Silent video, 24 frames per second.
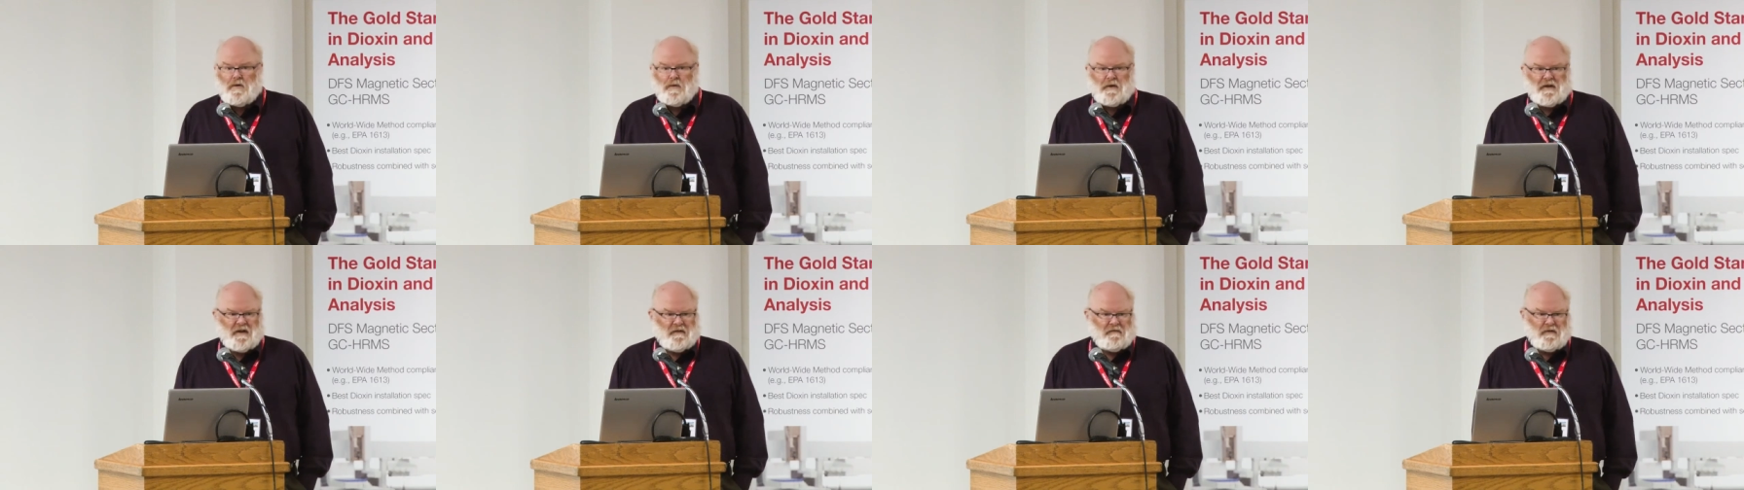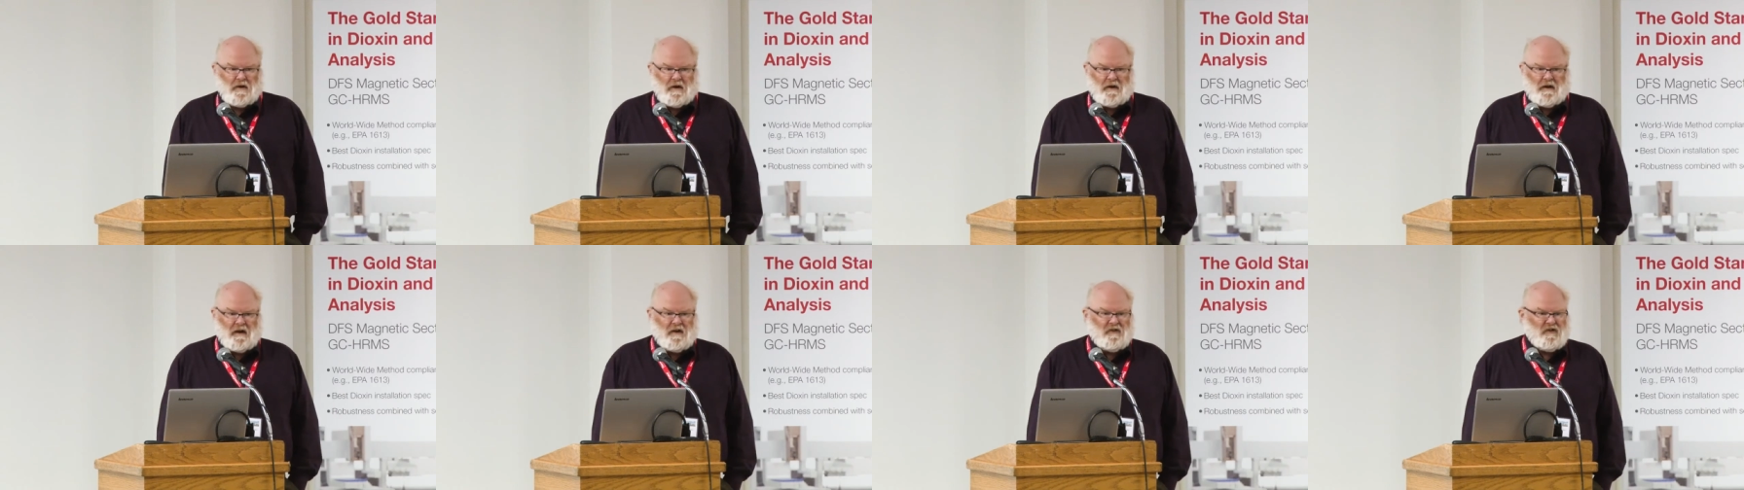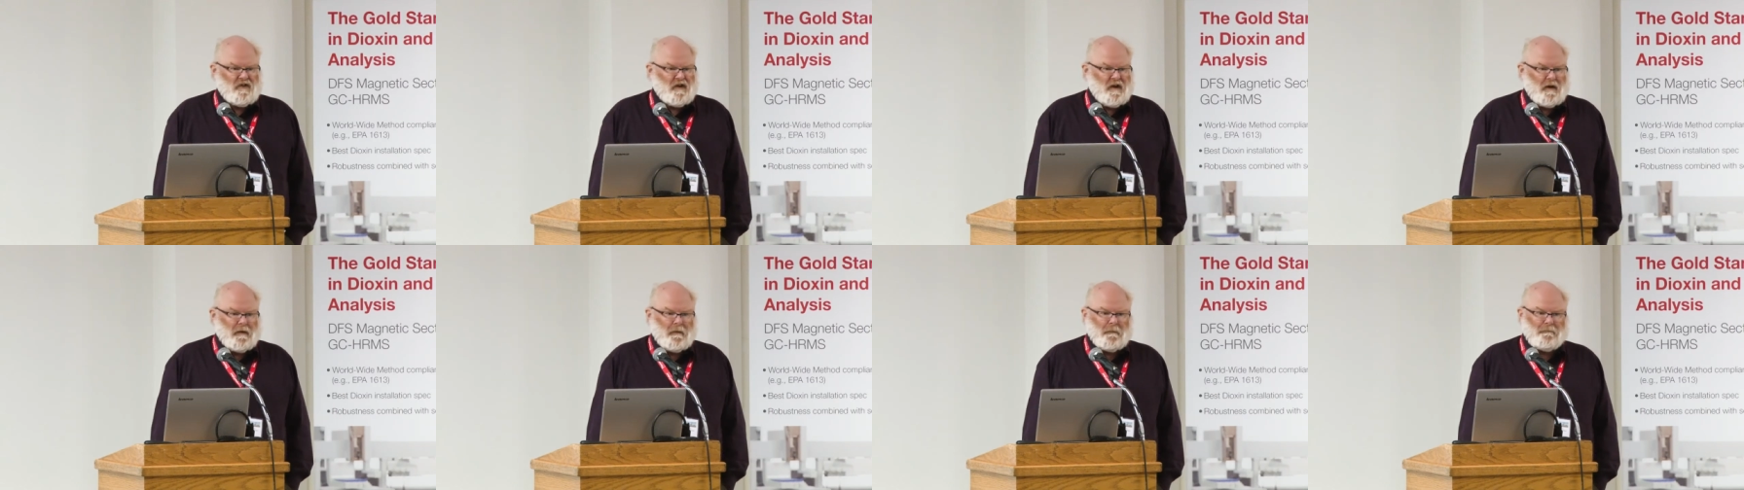we have not as
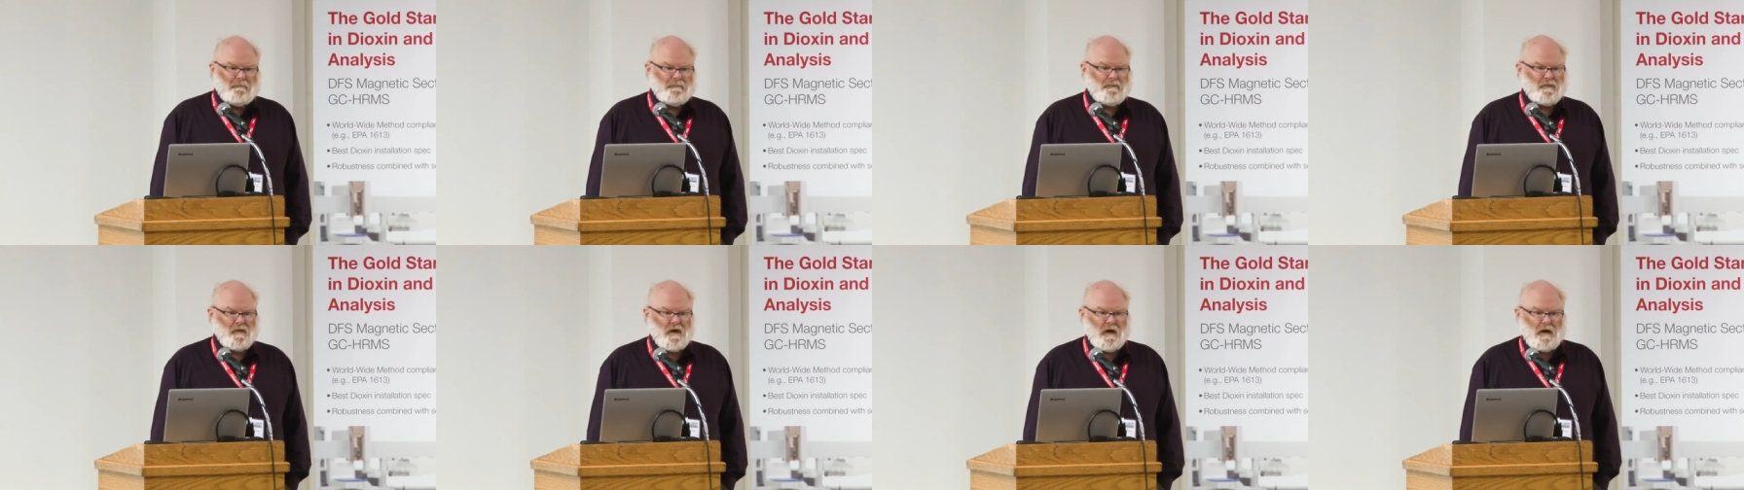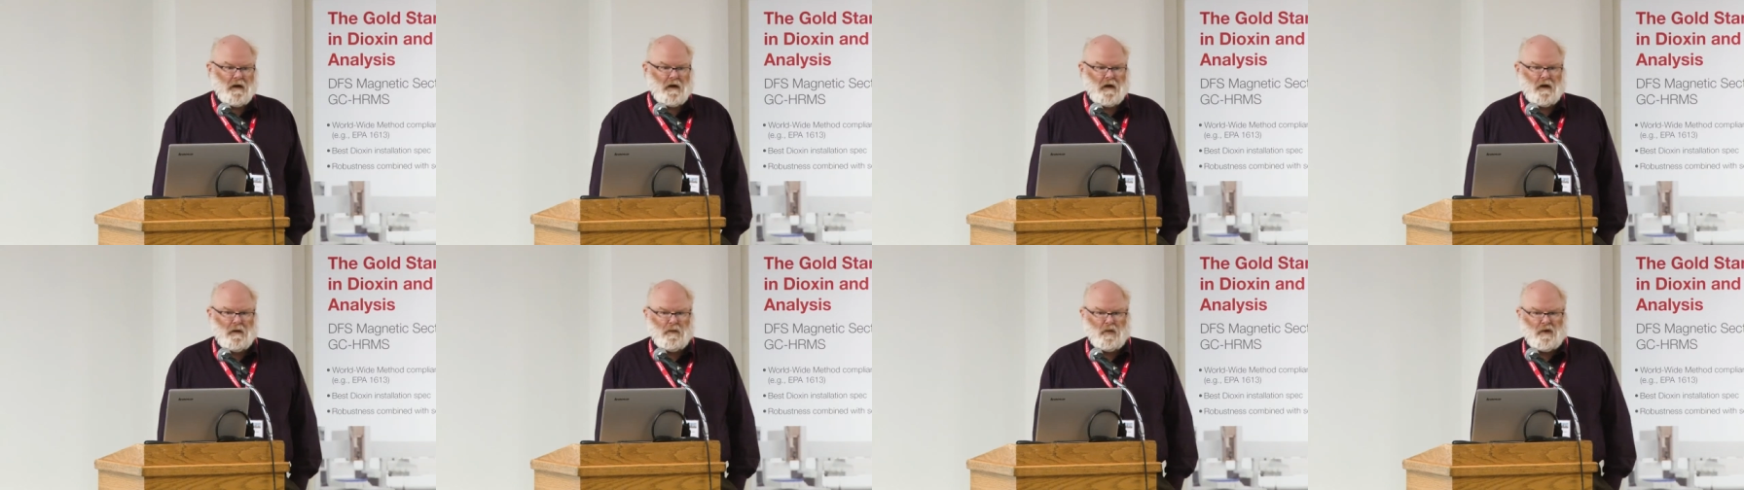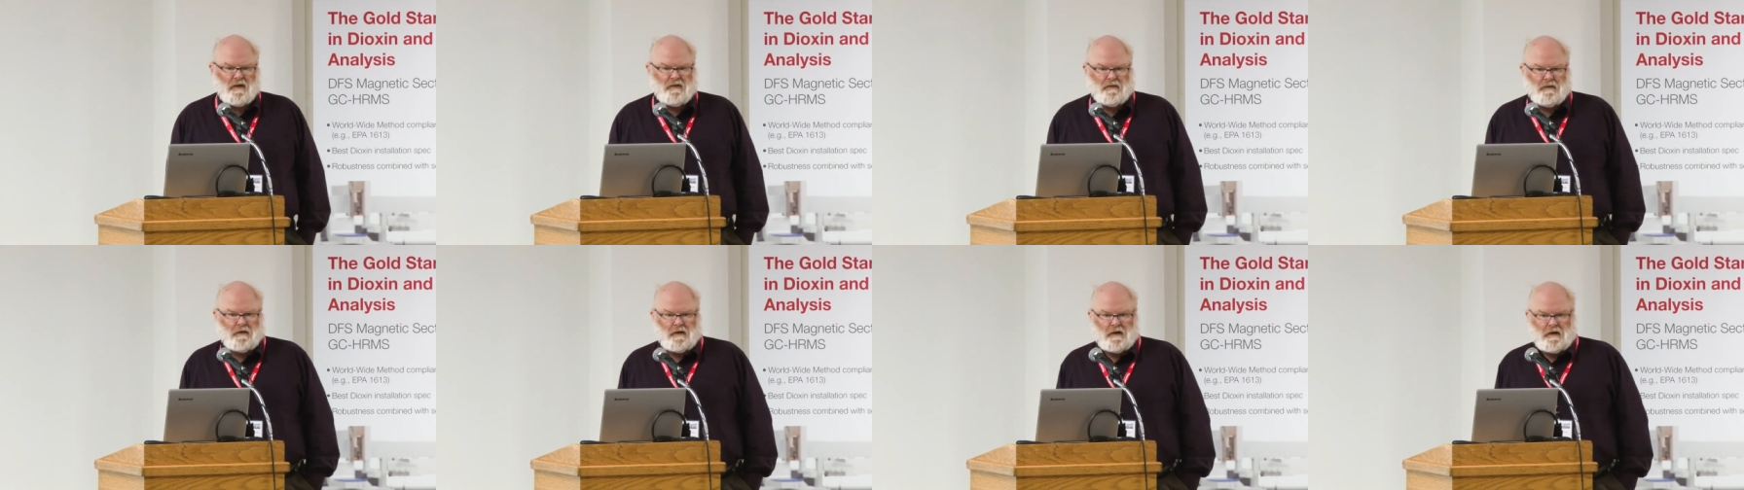yet. Um,
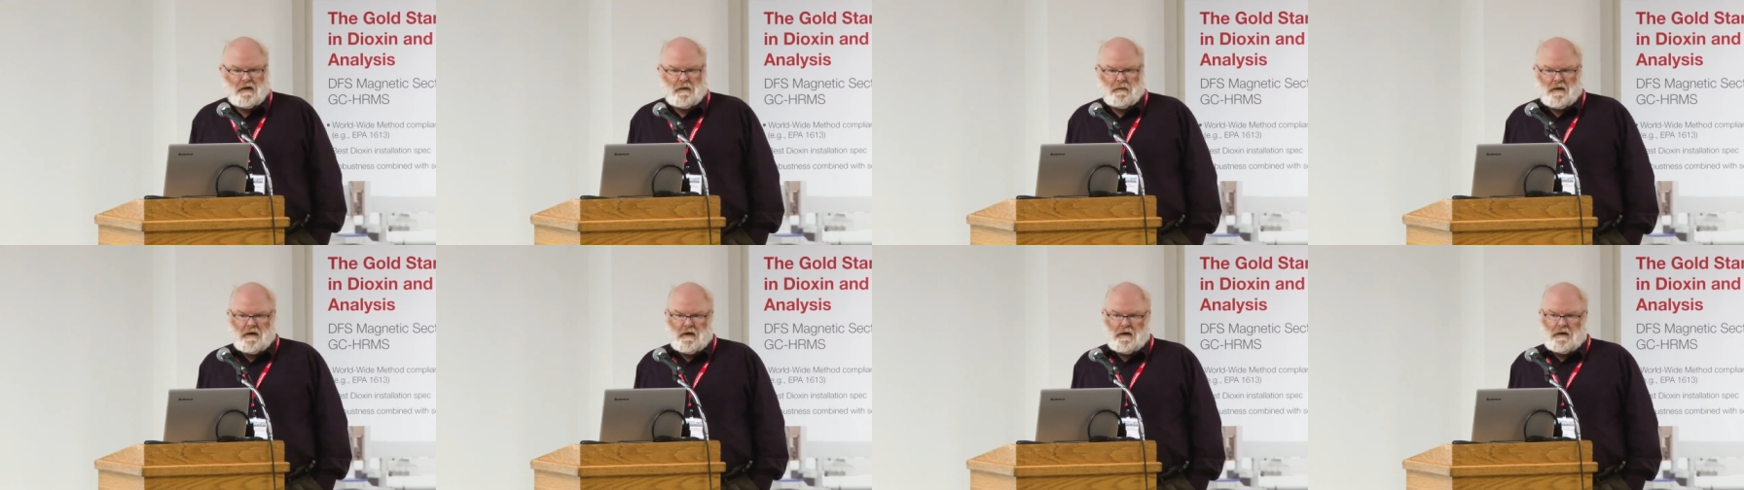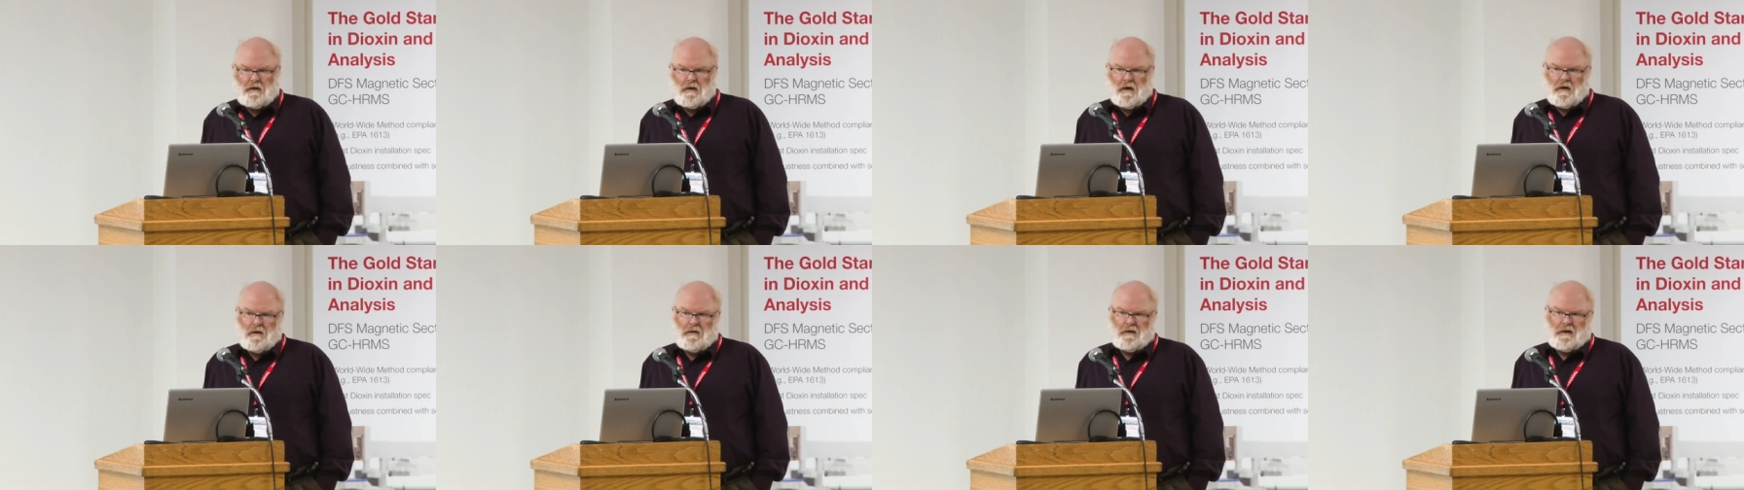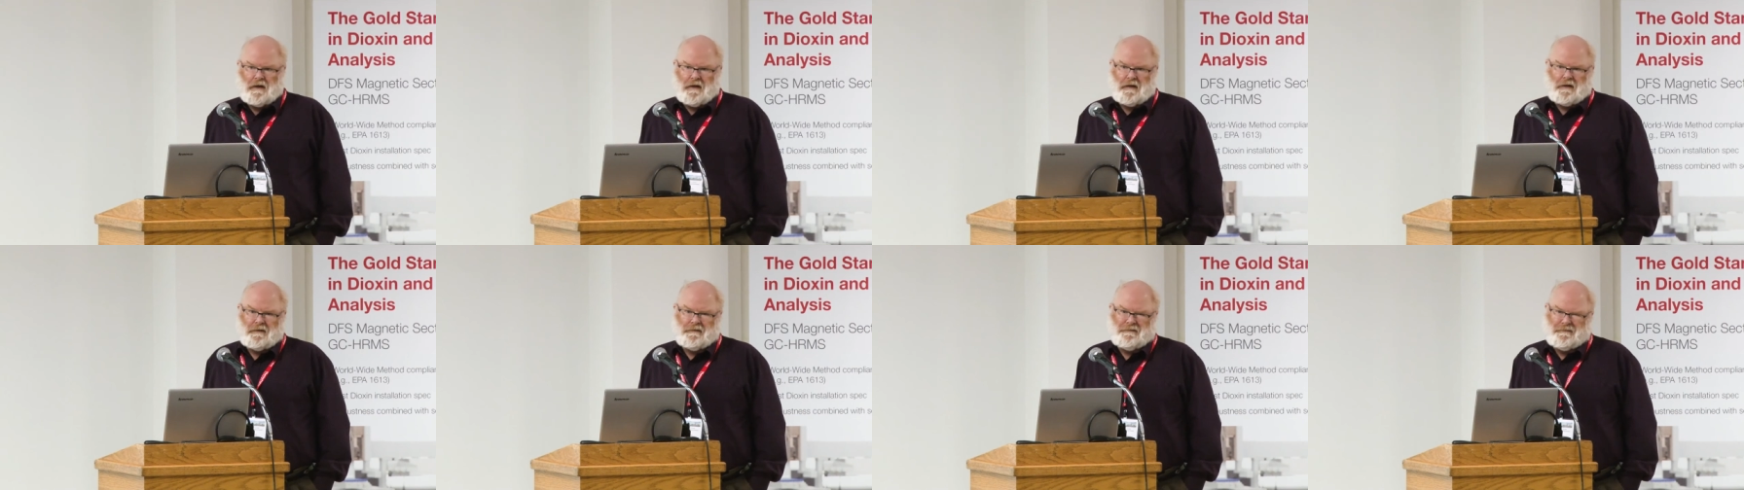we've really been
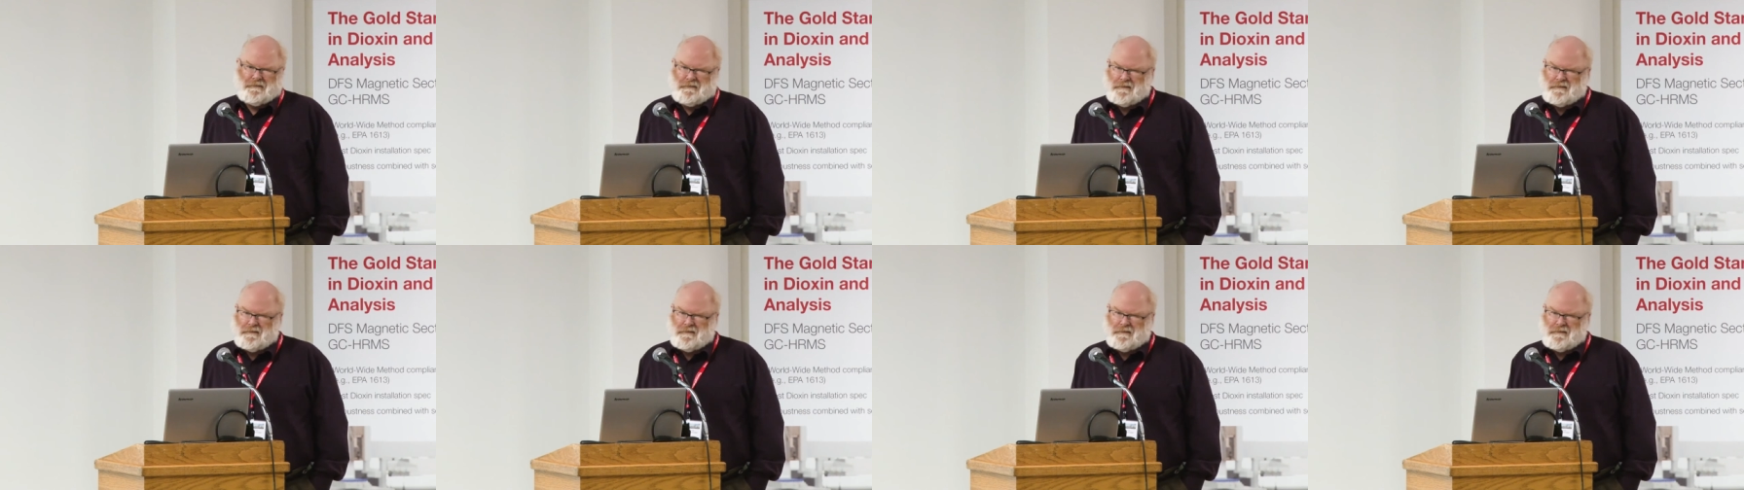only